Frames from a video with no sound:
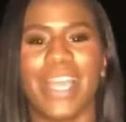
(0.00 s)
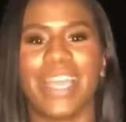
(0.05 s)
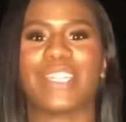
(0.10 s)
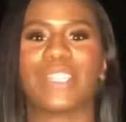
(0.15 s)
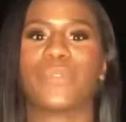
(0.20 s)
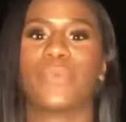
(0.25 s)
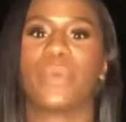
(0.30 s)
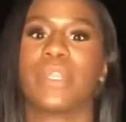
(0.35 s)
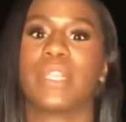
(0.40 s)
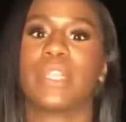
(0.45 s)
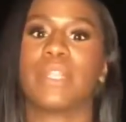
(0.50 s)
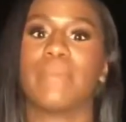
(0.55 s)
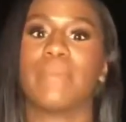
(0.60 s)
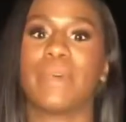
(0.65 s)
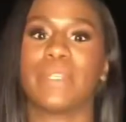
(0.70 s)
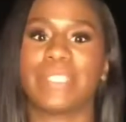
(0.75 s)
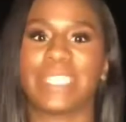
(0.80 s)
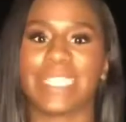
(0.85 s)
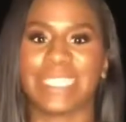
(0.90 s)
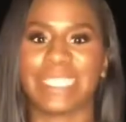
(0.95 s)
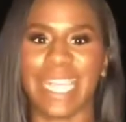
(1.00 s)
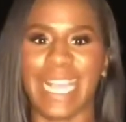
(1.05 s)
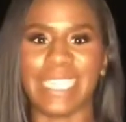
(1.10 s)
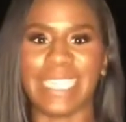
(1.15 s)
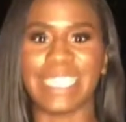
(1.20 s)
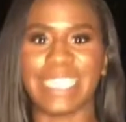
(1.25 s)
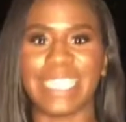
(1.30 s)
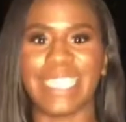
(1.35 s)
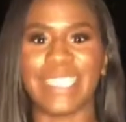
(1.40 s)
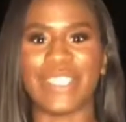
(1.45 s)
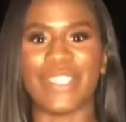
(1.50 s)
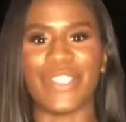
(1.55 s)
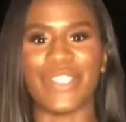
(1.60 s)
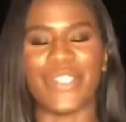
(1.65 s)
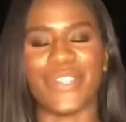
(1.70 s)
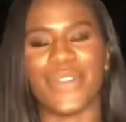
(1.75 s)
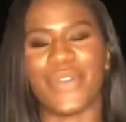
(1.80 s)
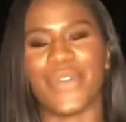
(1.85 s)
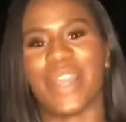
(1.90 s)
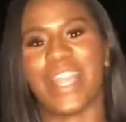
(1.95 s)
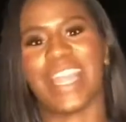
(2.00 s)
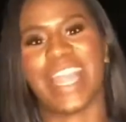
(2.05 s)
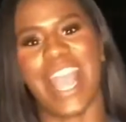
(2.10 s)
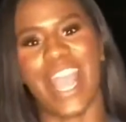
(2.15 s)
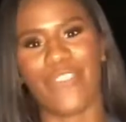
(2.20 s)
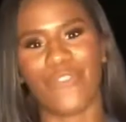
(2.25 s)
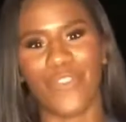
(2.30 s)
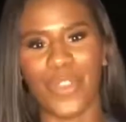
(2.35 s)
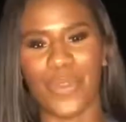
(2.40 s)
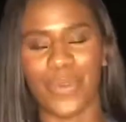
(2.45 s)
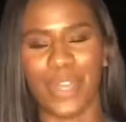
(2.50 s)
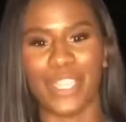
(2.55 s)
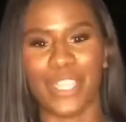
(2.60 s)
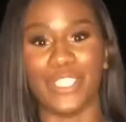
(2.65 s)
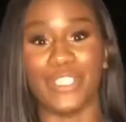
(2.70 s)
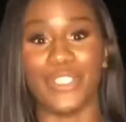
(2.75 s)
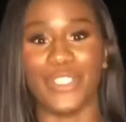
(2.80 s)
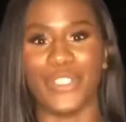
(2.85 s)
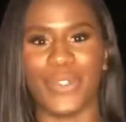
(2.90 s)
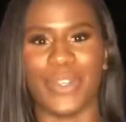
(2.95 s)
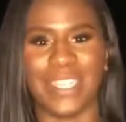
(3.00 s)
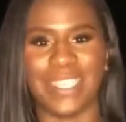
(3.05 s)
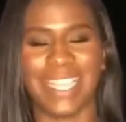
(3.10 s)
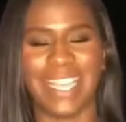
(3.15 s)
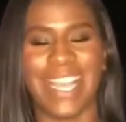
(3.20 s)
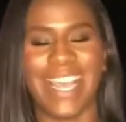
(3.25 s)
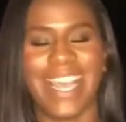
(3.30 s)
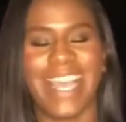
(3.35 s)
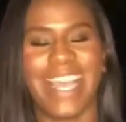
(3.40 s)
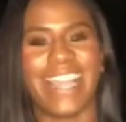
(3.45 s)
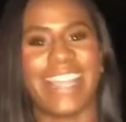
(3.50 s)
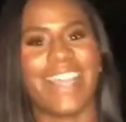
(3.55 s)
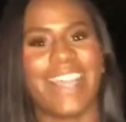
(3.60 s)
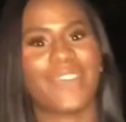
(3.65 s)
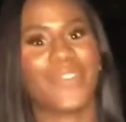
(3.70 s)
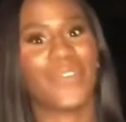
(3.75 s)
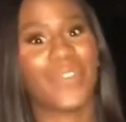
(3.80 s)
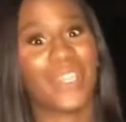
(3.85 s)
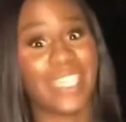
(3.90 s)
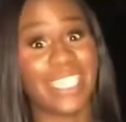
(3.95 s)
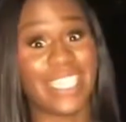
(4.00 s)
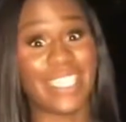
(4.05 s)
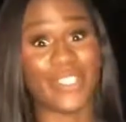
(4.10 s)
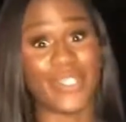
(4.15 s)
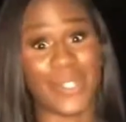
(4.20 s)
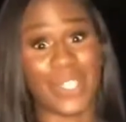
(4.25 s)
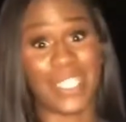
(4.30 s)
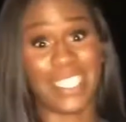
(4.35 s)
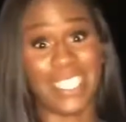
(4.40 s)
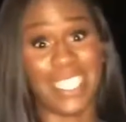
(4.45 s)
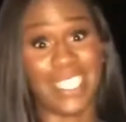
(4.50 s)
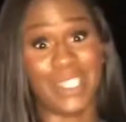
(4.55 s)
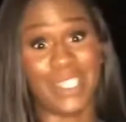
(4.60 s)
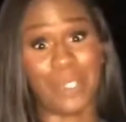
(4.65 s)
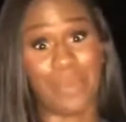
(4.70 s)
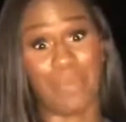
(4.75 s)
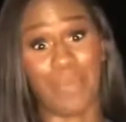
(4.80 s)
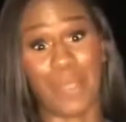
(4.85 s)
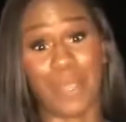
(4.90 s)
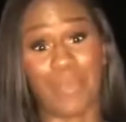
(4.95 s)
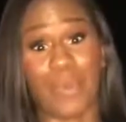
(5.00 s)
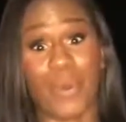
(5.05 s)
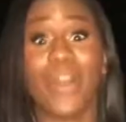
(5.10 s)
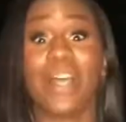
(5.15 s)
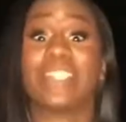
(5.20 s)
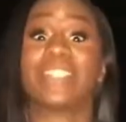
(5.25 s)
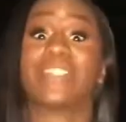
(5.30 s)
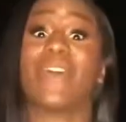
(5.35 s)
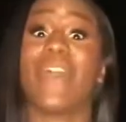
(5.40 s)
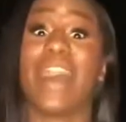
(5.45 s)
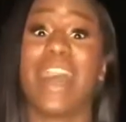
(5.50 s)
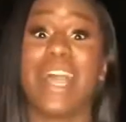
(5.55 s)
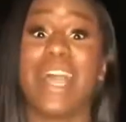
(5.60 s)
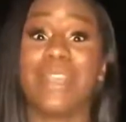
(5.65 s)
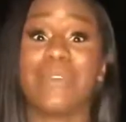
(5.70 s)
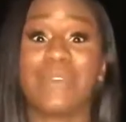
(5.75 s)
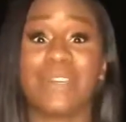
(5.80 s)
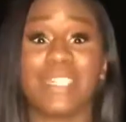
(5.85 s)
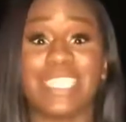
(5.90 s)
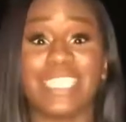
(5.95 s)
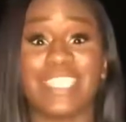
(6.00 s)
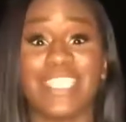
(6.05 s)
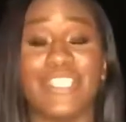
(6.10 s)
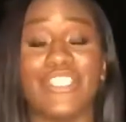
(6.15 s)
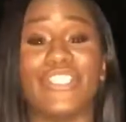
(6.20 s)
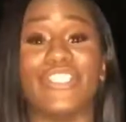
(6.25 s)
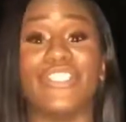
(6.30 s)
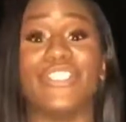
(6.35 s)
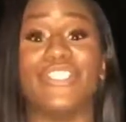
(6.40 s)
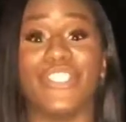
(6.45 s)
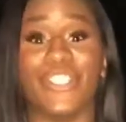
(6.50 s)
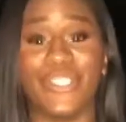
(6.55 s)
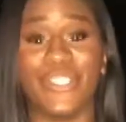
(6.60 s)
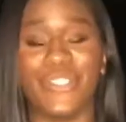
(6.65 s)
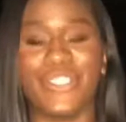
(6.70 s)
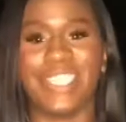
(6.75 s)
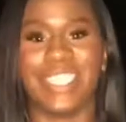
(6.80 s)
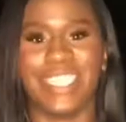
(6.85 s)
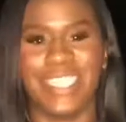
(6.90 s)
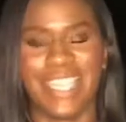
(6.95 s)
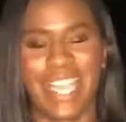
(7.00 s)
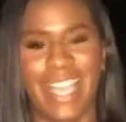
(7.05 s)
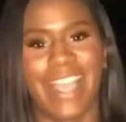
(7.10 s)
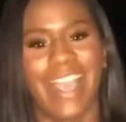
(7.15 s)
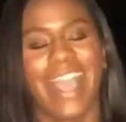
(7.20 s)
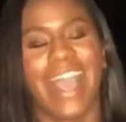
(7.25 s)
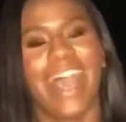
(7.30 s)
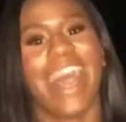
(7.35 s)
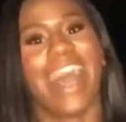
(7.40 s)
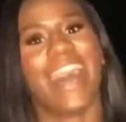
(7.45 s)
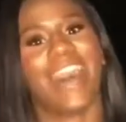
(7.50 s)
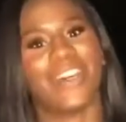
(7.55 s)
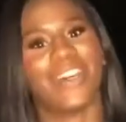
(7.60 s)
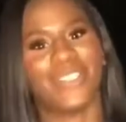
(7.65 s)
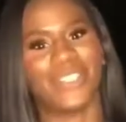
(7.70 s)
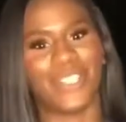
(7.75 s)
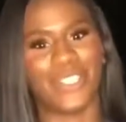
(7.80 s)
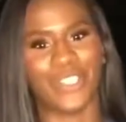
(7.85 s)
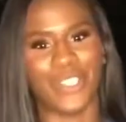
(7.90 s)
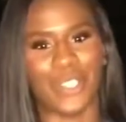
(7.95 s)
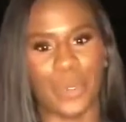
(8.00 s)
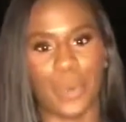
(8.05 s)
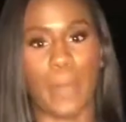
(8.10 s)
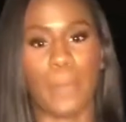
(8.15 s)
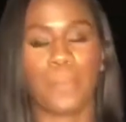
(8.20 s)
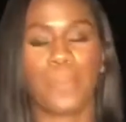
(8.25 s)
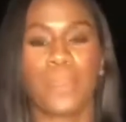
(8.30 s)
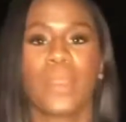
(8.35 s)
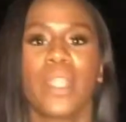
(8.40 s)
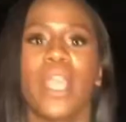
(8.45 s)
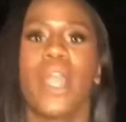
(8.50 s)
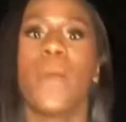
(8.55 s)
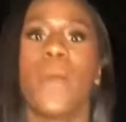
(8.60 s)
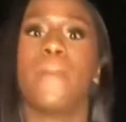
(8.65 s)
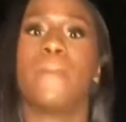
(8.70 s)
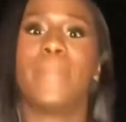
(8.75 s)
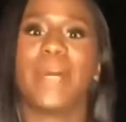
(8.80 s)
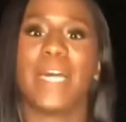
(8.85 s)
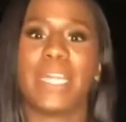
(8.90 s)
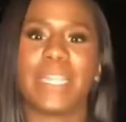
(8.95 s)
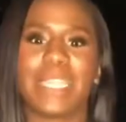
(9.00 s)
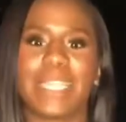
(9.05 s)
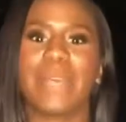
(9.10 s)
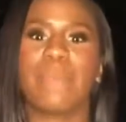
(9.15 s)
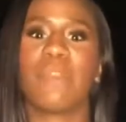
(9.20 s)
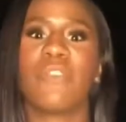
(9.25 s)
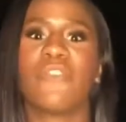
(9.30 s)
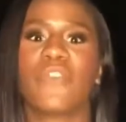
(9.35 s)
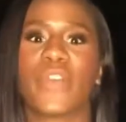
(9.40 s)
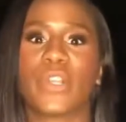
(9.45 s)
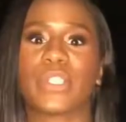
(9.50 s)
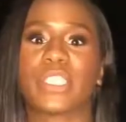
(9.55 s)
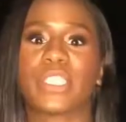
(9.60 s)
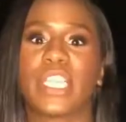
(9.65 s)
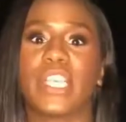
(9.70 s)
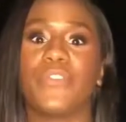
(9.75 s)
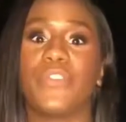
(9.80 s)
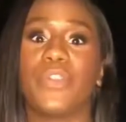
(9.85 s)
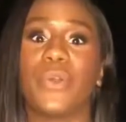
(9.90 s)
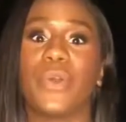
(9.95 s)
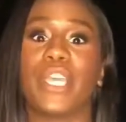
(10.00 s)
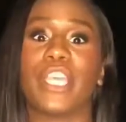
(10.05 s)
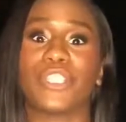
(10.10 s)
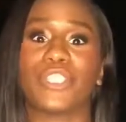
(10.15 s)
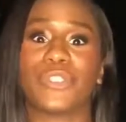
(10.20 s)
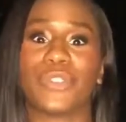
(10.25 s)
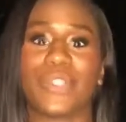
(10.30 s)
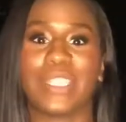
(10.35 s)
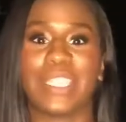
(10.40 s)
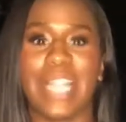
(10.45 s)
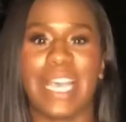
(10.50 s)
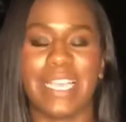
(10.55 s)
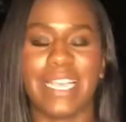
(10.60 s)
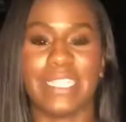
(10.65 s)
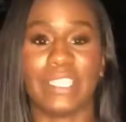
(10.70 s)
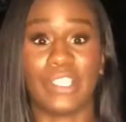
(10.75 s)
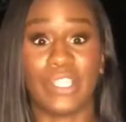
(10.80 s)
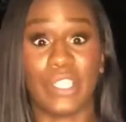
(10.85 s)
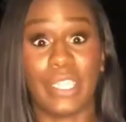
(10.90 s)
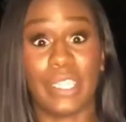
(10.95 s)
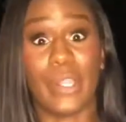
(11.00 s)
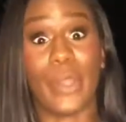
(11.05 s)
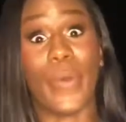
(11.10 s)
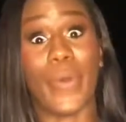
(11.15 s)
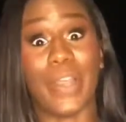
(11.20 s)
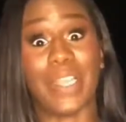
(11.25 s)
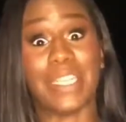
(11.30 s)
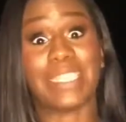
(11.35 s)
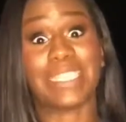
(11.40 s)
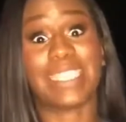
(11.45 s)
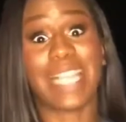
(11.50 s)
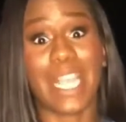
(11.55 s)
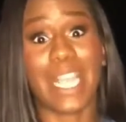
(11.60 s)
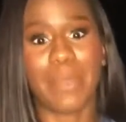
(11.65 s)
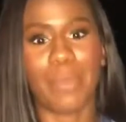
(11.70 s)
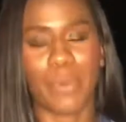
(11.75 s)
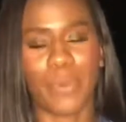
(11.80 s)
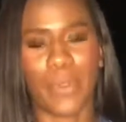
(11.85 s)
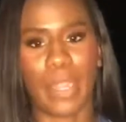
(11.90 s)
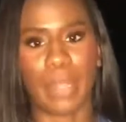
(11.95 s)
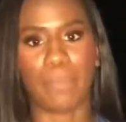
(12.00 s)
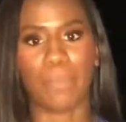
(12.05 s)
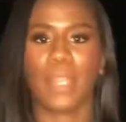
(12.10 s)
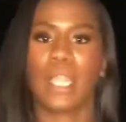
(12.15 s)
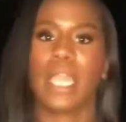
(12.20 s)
It is one of the most exciting things to do and everyone enjoys it. And I really enjoy teaching people, so I'm going to teach you today how to do it. But let me first give you a history lesson on sabering.